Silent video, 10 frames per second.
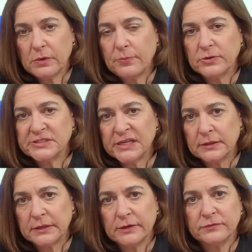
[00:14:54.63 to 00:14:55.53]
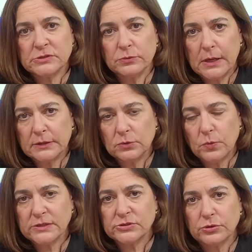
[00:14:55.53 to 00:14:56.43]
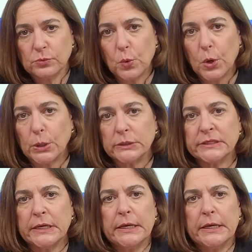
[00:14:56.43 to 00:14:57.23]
representatives throughout the Western world.